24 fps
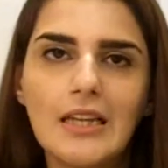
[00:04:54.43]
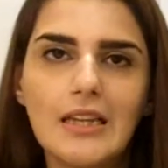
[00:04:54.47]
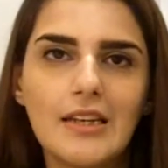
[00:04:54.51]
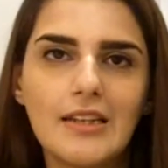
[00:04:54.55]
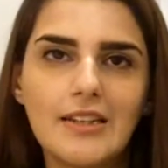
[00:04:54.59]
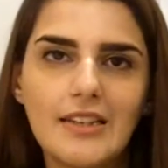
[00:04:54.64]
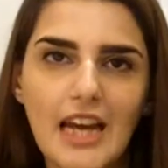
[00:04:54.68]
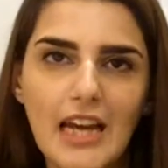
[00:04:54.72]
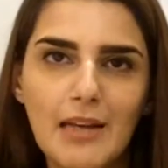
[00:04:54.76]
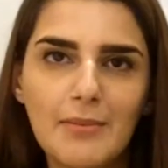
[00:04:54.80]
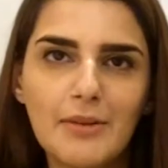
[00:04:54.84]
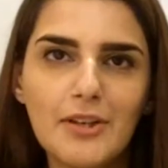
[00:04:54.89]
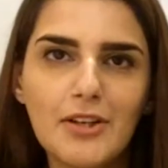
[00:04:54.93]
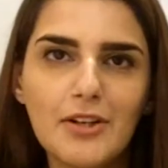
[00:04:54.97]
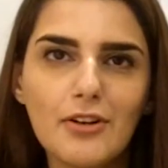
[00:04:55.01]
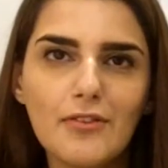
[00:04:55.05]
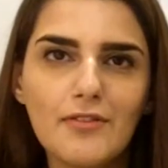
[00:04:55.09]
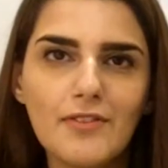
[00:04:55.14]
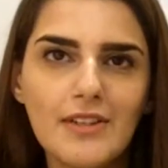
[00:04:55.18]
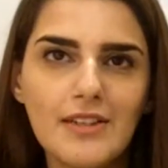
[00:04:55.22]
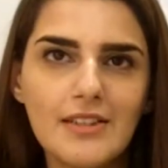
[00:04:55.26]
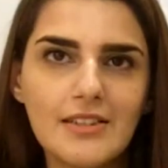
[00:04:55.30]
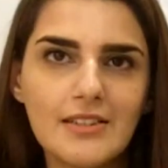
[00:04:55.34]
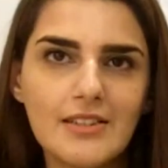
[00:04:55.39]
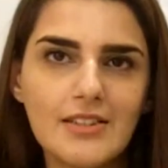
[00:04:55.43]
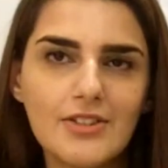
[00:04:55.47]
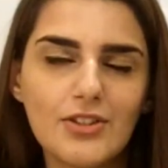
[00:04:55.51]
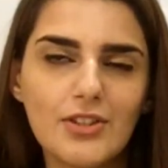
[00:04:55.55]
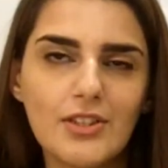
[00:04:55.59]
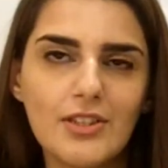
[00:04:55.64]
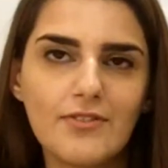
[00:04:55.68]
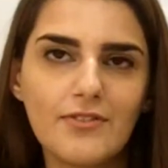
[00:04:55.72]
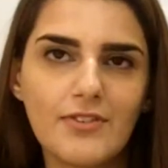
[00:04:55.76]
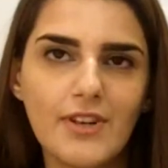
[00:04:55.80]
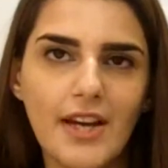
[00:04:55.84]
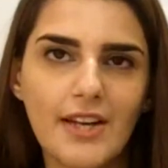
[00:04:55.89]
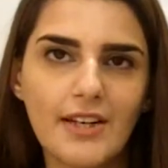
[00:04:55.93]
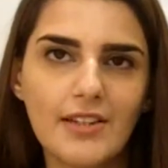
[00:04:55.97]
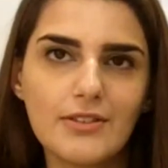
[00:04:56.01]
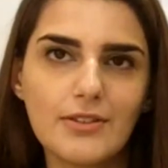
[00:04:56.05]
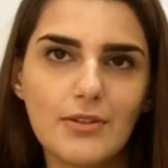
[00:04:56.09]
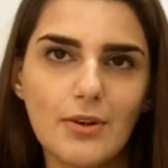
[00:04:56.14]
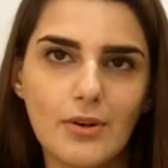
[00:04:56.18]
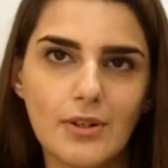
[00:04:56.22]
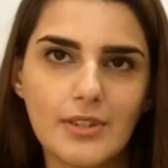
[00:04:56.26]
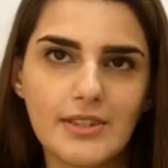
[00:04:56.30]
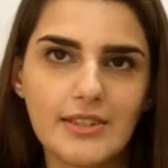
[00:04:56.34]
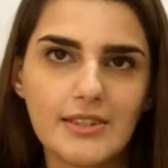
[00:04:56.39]
The timing of interstitial nephritis
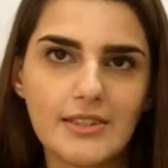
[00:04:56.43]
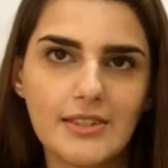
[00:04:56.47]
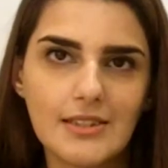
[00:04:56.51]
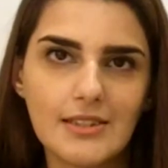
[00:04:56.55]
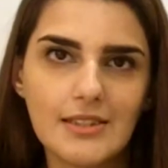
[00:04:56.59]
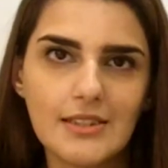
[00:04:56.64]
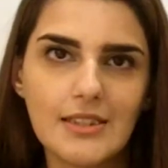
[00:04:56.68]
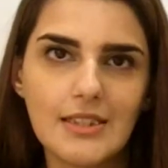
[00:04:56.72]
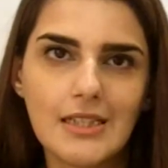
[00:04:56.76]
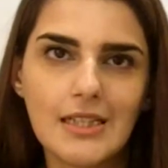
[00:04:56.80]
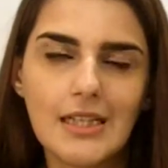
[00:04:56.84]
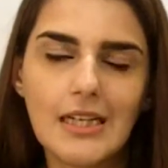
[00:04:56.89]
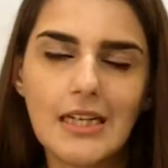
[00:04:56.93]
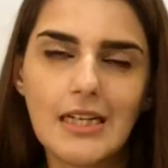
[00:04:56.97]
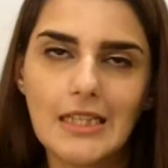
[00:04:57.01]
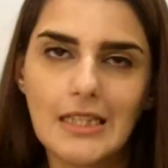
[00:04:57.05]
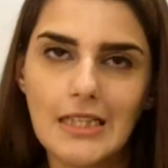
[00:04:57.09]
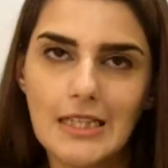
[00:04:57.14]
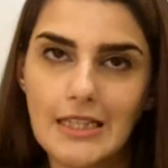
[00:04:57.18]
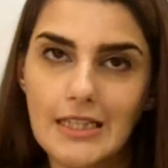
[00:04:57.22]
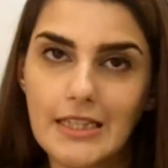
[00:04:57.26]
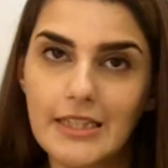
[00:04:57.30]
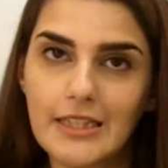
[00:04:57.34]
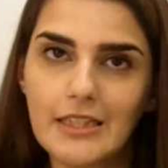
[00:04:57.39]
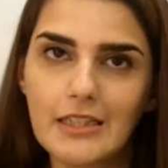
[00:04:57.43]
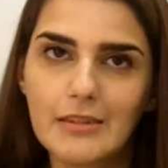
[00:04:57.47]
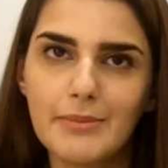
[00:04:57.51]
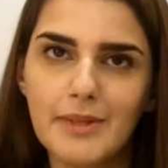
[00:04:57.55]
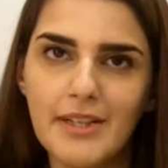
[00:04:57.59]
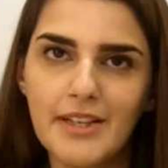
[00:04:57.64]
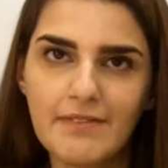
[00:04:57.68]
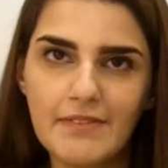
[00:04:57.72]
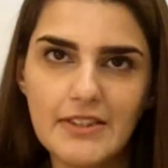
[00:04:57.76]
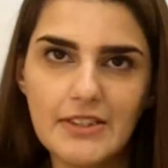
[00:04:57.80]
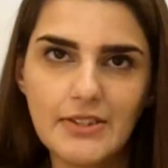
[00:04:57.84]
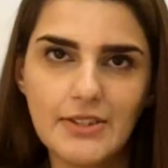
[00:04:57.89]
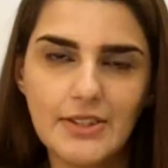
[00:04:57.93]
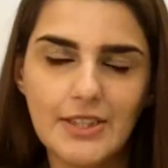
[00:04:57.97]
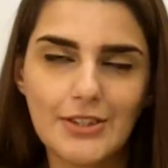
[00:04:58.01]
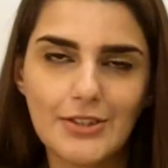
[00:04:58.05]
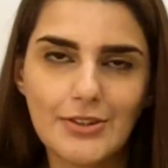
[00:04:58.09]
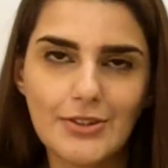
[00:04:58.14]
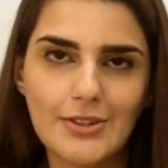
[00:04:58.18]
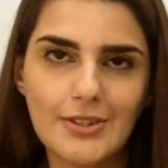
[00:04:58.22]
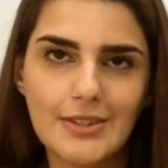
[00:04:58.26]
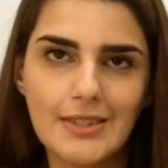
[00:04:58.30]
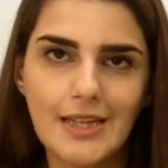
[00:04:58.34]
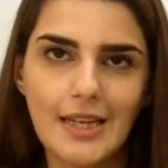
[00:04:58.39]
onset, the clinical
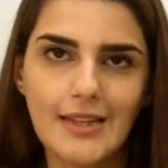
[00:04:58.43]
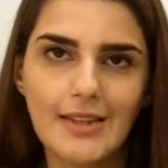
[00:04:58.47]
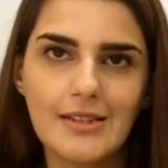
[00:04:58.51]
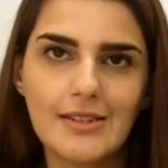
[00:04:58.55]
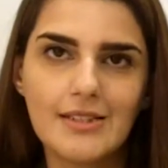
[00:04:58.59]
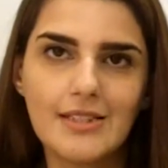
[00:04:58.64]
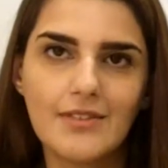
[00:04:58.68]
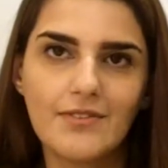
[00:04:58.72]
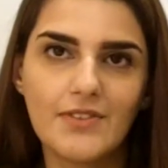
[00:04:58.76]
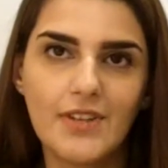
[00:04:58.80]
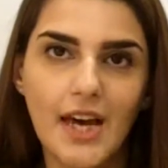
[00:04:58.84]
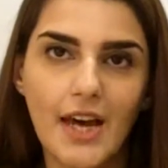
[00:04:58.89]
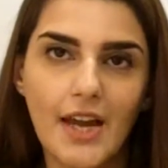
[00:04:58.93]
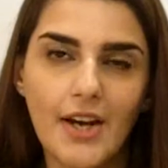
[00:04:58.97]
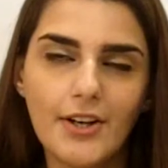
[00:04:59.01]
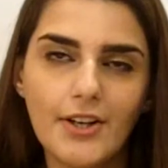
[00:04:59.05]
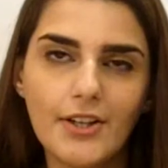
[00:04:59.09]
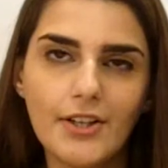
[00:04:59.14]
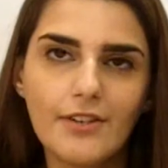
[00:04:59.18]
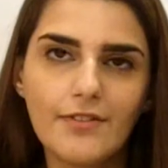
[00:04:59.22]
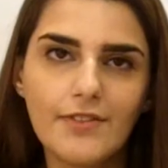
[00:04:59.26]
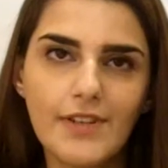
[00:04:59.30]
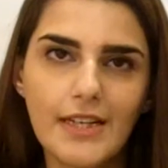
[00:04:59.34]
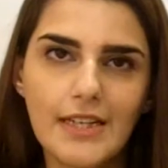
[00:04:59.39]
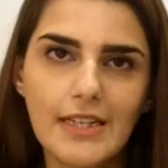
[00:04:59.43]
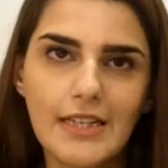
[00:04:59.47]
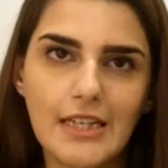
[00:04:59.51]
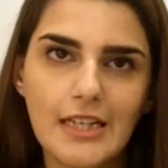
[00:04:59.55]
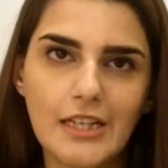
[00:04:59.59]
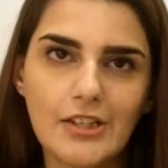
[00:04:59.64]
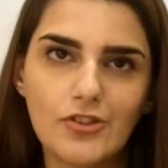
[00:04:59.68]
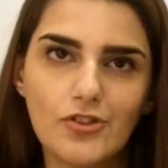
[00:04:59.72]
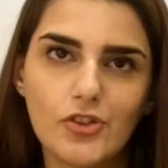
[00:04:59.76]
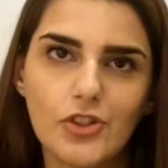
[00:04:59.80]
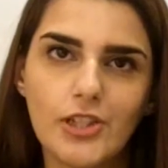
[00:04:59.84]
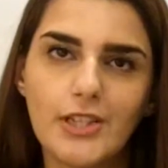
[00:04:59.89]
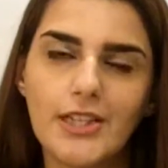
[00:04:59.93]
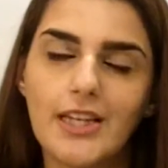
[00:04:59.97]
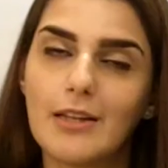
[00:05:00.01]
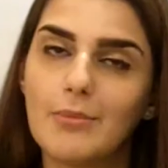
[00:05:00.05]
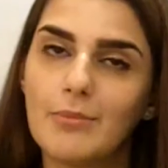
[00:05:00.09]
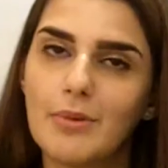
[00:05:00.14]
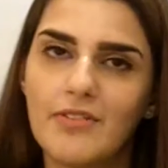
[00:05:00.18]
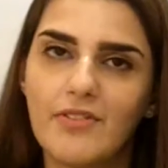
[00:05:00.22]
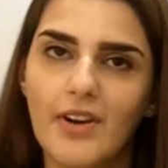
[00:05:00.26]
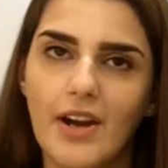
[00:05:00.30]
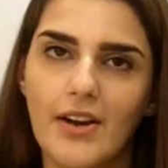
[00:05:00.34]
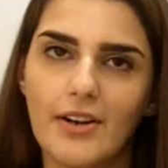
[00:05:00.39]
manifestations, and the severity of kidney injury can
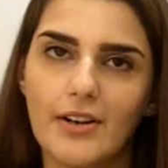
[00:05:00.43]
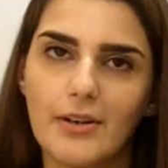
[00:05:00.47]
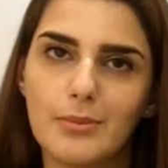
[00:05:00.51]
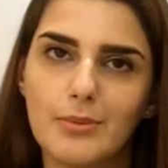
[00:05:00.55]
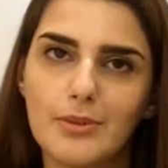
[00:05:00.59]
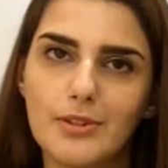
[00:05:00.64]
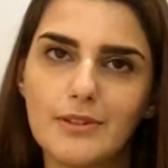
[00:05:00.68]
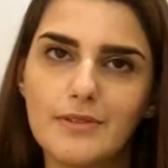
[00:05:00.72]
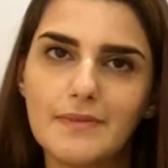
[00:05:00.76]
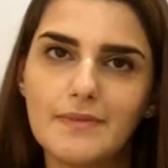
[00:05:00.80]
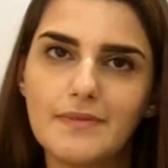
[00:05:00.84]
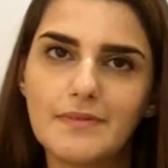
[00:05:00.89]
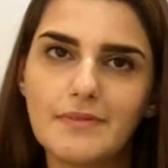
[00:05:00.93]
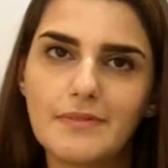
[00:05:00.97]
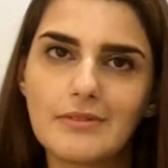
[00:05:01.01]
be variable.